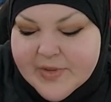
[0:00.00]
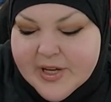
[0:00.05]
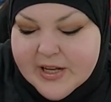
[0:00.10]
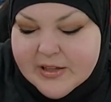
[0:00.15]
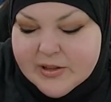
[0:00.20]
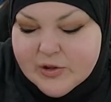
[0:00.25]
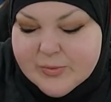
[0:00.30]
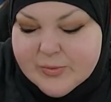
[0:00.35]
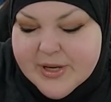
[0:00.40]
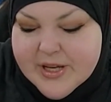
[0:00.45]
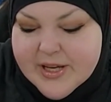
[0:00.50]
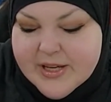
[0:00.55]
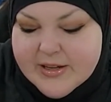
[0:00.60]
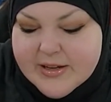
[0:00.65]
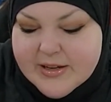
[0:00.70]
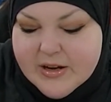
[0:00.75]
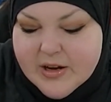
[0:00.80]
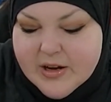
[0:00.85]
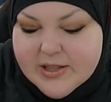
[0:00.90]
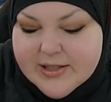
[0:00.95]
halloumi,
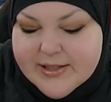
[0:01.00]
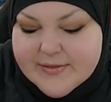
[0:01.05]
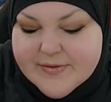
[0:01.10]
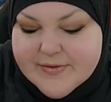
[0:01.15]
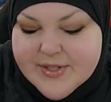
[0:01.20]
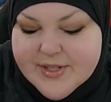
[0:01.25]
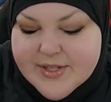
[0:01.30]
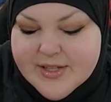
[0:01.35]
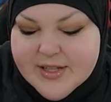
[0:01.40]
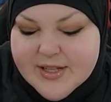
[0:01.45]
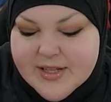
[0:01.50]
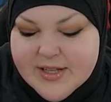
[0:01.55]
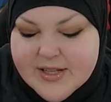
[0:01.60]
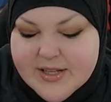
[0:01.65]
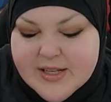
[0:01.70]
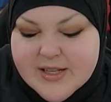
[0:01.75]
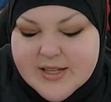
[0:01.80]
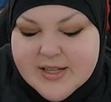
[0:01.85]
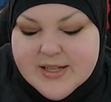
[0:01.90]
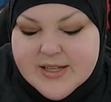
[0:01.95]
olives,
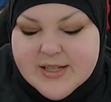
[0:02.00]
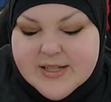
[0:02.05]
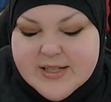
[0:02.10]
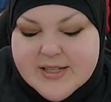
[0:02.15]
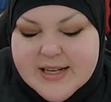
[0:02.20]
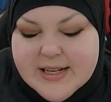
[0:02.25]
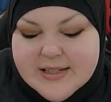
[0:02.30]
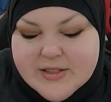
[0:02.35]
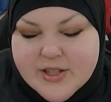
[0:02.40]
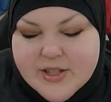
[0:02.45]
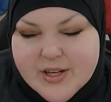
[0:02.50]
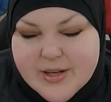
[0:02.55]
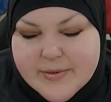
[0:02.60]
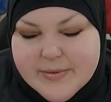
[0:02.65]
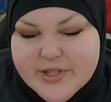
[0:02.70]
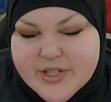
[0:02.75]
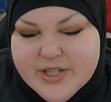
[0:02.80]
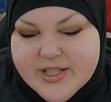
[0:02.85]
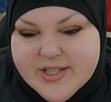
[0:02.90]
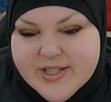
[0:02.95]
za'atar,
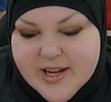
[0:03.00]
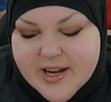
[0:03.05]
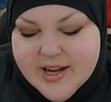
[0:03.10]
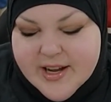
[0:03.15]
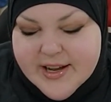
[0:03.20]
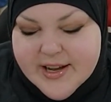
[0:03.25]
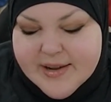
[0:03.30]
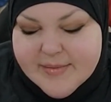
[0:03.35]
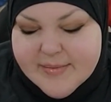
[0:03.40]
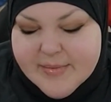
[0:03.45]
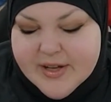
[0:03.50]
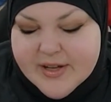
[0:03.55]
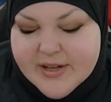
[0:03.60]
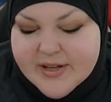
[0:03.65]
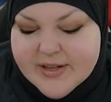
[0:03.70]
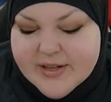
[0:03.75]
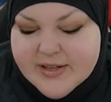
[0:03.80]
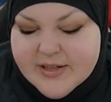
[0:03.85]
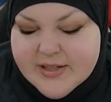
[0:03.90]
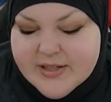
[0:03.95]
which is thyme,
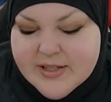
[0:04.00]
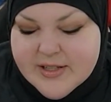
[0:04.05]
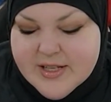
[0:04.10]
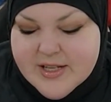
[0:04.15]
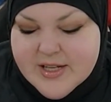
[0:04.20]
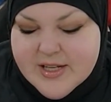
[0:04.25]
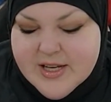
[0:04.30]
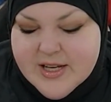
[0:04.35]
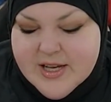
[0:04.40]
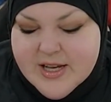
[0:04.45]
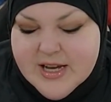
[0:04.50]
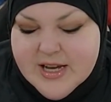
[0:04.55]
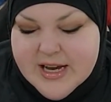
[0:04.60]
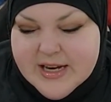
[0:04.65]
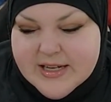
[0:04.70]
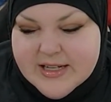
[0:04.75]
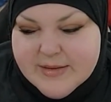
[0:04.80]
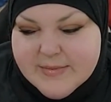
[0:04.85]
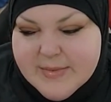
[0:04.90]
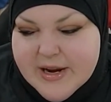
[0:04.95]

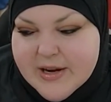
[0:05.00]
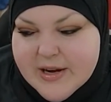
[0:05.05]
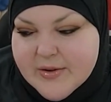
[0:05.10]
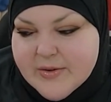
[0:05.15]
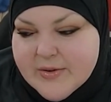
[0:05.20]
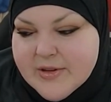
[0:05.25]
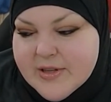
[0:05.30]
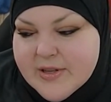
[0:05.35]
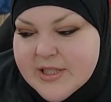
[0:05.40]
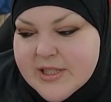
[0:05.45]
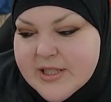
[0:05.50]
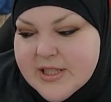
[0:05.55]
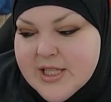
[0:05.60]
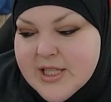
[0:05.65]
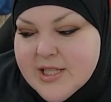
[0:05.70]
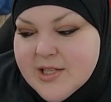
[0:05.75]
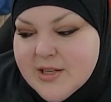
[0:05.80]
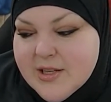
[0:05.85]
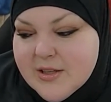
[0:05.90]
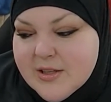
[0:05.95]
and tomato. And
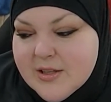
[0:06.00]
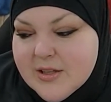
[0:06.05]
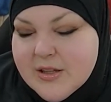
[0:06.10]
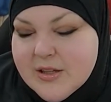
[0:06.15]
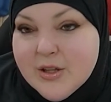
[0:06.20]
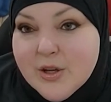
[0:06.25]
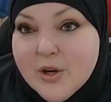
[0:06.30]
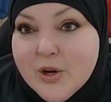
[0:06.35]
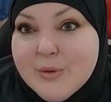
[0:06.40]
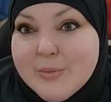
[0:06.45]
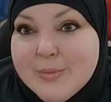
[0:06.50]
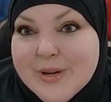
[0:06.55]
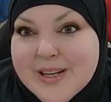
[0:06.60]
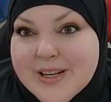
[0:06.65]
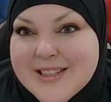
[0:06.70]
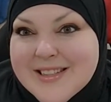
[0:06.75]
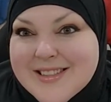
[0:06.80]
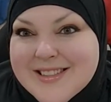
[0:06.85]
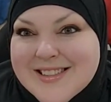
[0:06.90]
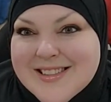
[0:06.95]
these are
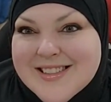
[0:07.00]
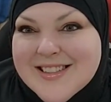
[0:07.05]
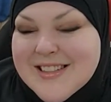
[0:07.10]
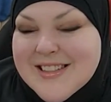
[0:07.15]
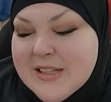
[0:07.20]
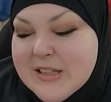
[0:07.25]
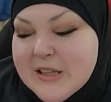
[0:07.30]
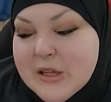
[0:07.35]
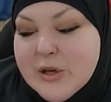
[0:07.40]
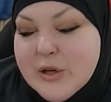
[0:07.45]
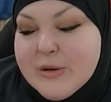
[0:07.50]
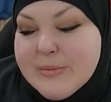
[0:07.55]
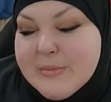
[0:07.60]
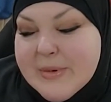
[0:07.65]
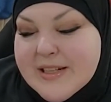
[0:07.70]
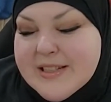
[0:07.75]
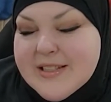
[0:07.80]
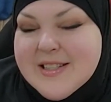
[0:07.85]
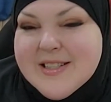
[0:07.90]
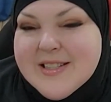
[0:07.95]
lokma
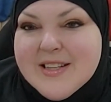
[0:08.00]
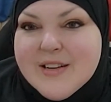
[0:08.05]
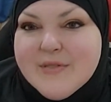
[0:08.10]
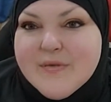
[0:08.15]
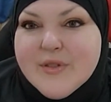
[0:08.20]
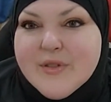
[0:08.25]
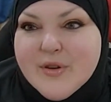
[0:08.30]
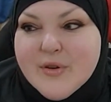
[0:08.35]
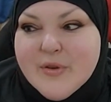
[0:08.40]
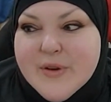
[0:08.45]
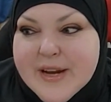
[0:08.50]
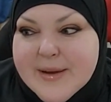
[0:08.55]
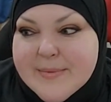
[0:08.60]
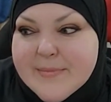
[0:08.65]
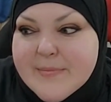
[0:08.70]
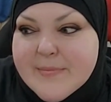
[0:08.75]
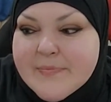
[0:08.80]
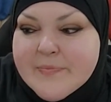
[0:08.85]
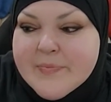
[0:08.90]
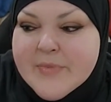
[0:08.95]
stuffed with
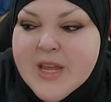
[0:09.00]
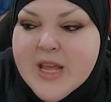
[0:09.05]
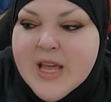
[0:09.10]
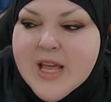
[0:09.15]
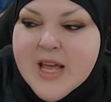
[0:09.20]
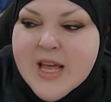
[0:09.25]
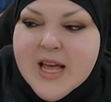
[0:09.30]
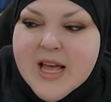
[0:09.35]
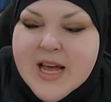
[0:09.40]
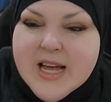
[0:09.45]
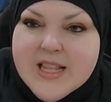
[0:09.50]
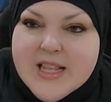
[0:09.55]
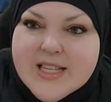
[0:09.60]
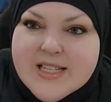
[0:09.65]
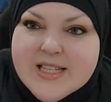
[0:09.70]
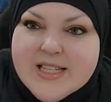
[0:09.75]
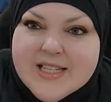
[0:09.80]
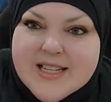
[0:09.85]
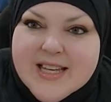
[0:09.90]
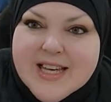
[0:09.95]
cream. And
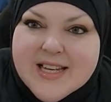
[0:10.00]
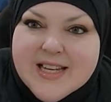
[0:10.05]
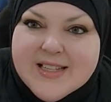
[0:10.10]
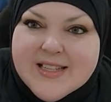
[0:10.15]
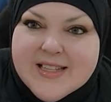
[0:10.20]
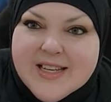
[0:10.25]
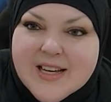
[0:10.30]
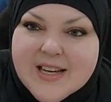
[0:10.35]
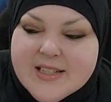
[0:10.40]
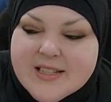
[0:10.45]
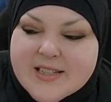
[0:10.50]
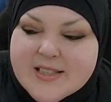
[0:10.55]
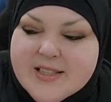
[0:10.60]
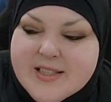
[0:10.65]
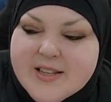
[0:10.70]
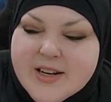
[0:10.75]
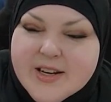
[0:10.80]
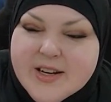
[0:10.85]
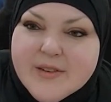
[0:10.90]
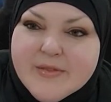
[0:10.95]
this is kinza,
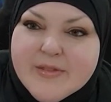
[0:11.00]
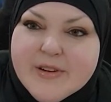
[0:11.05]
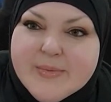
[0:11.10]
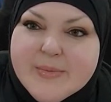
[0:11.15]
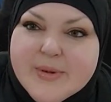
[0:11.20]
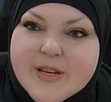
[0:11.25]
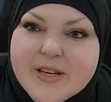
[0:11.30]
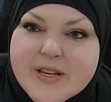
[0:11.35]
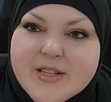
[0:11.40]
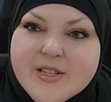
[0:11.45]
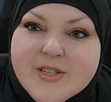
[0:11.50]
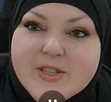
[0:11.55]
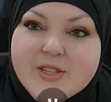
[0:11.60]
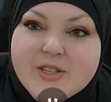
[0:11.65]
Saudi Arabia.